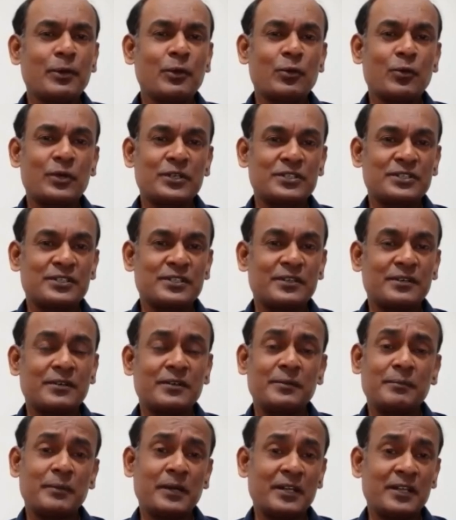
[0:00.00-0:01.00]

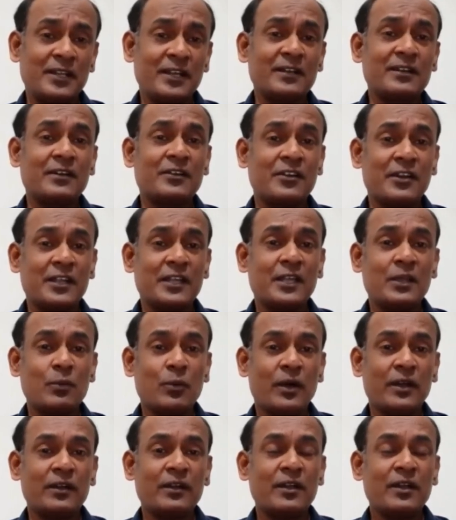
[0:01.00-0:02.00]
question, but yet a tricky
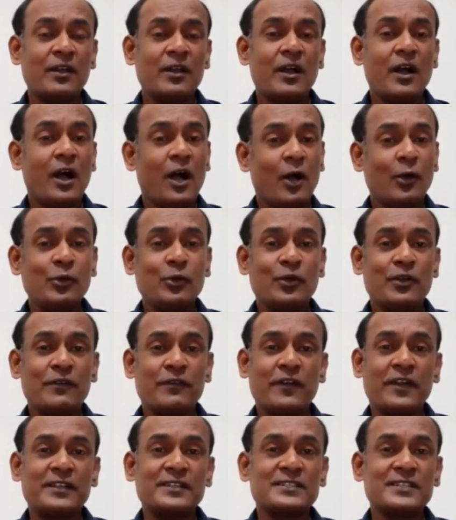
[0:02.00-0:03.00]
one, how you
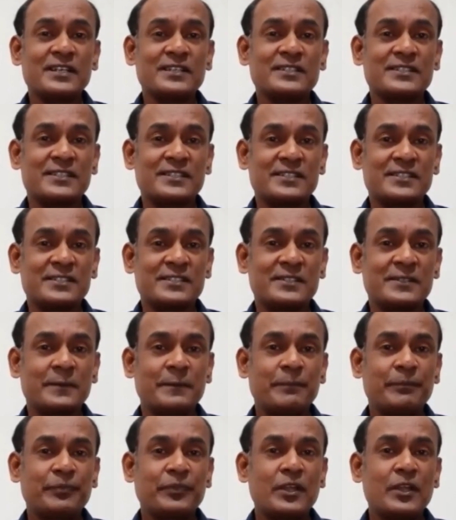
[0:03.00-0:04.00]
define success.
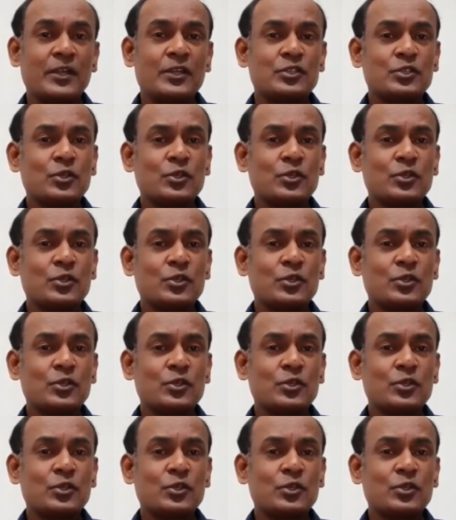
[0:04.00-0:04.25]
So